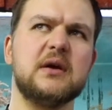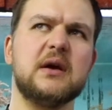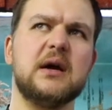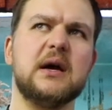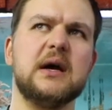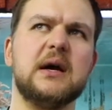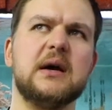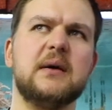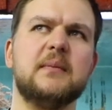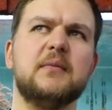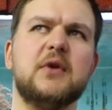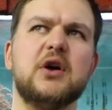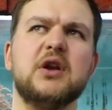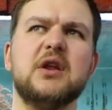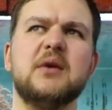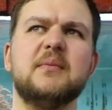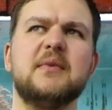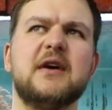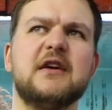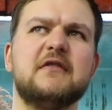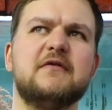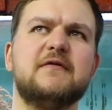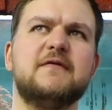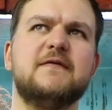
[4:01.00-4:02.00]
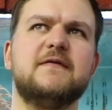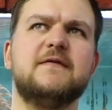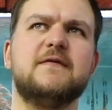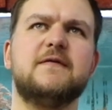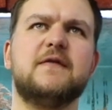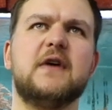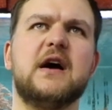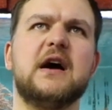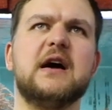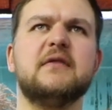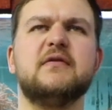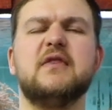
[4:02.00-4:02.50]
um, only about
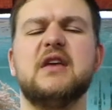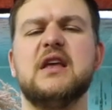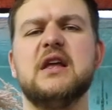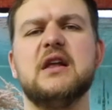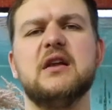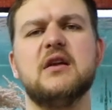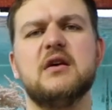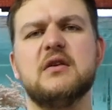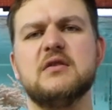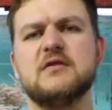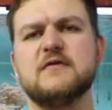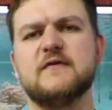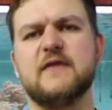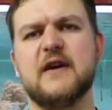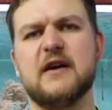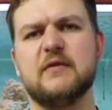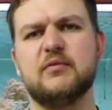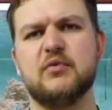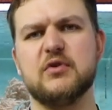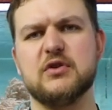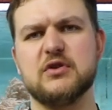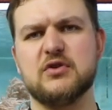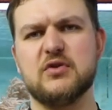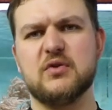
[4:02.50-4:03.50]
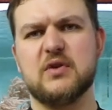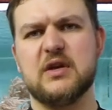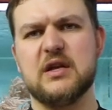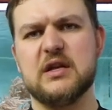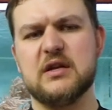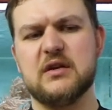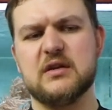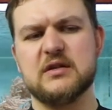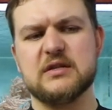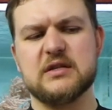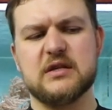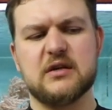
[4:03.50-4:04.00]
five kilos, five point two
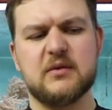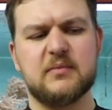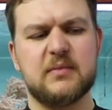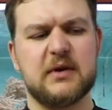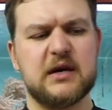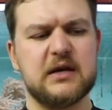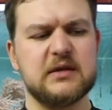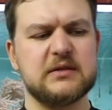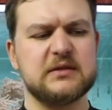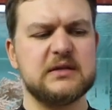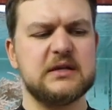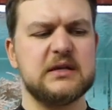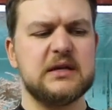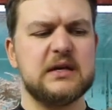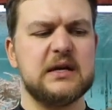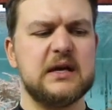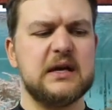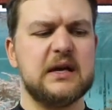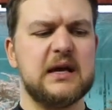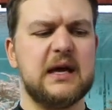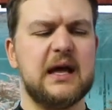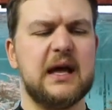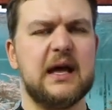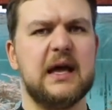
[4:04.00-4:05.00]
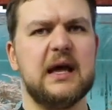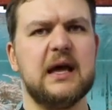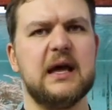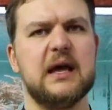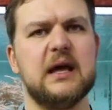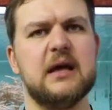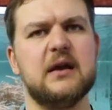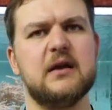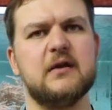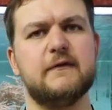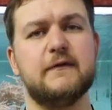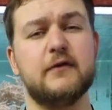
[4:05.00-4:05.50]
kilos thereabouts,
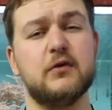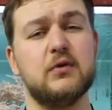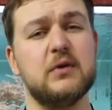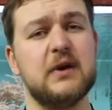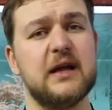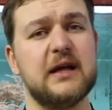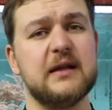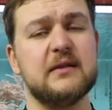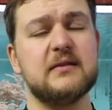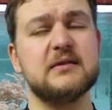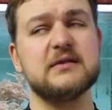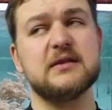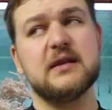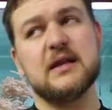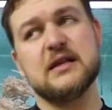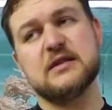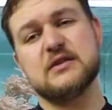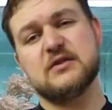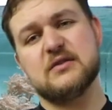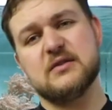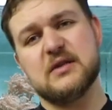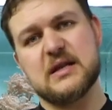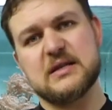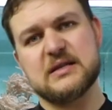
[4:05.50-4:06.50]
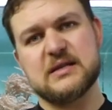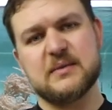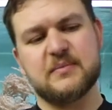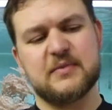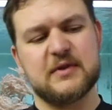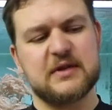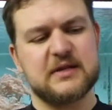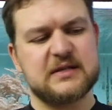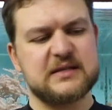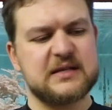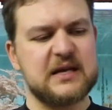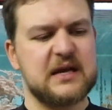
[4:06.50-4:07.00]
and a full length, so it's to that tip
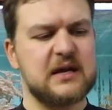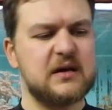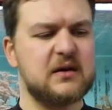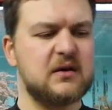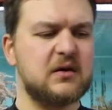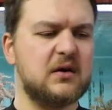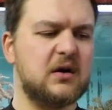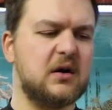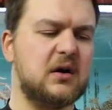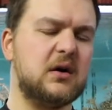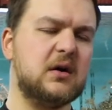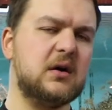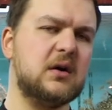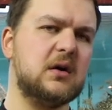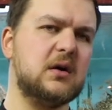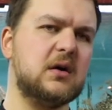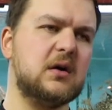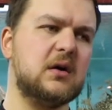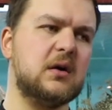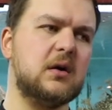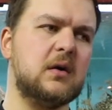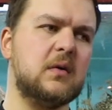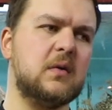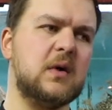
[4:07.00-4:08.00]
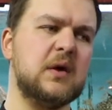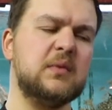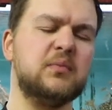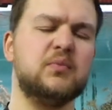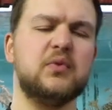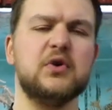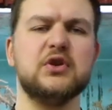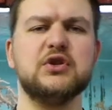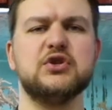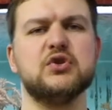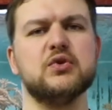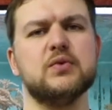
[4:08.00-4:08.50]
of the tail, or one
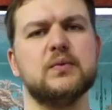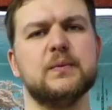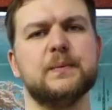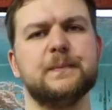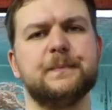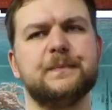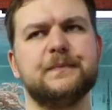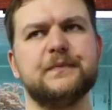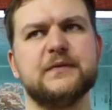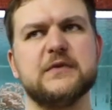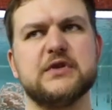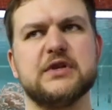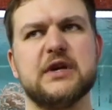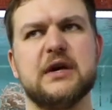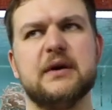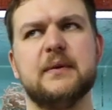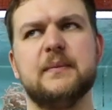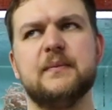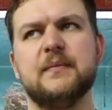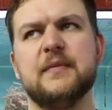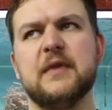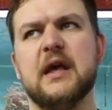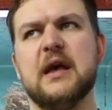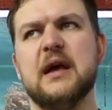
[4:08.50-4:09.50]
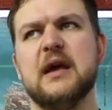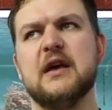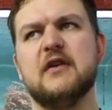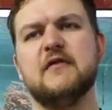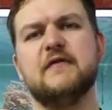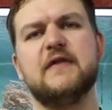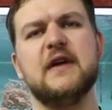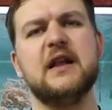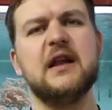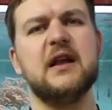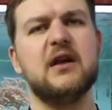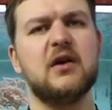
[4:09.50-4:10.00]
point two. So
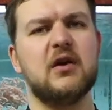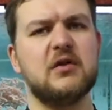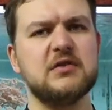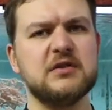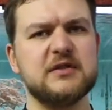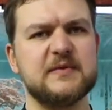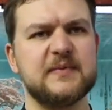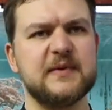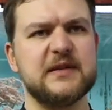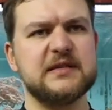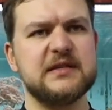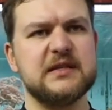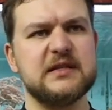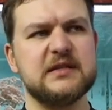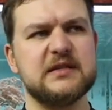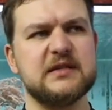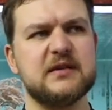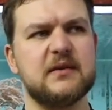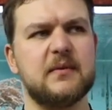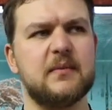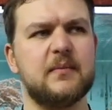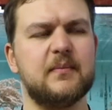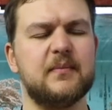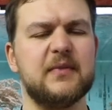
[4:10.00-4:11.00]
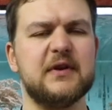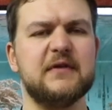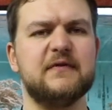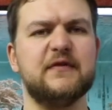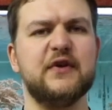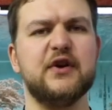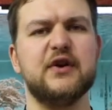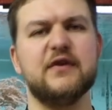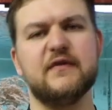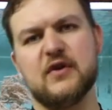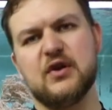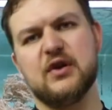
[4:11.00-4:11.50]
fairly long species, but
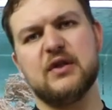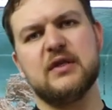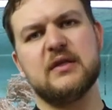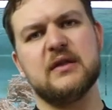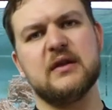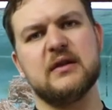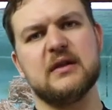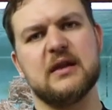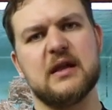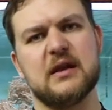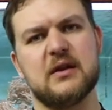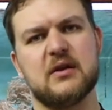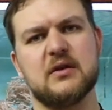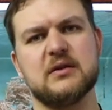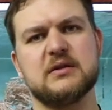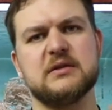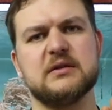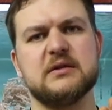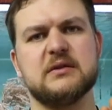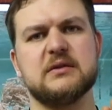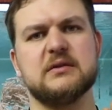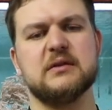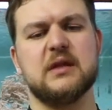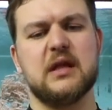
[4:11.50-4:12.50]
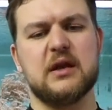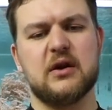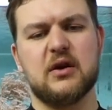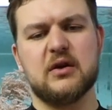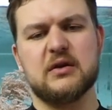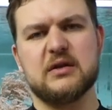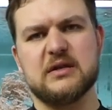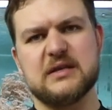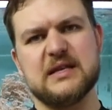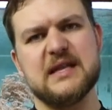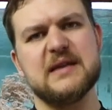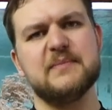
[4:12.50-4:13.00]
very, very thin. They're not, they're
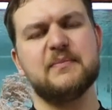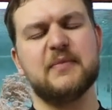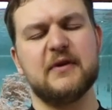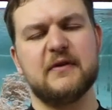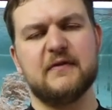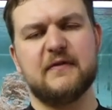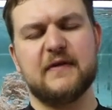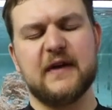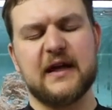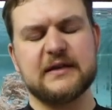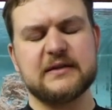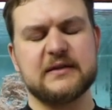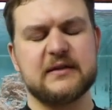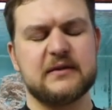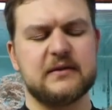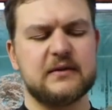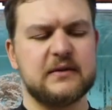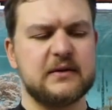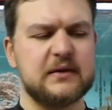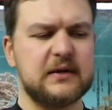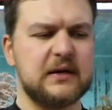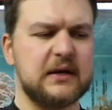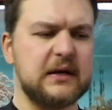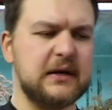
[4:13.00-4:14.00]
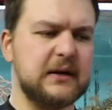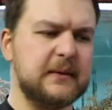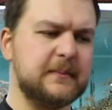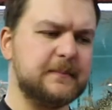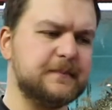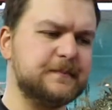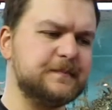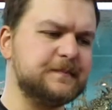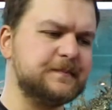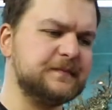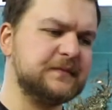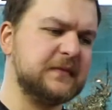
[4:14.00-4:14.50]
not deep and fat.
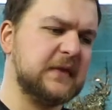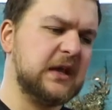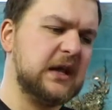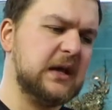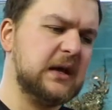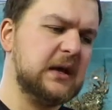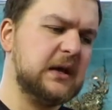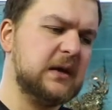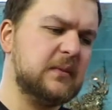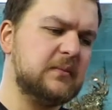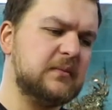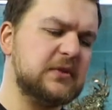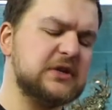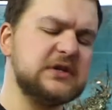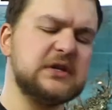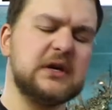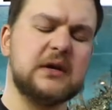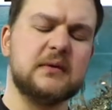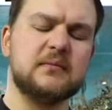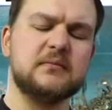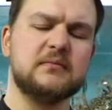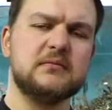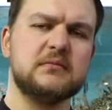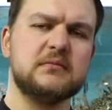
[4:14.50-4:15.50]
Um, but yeah,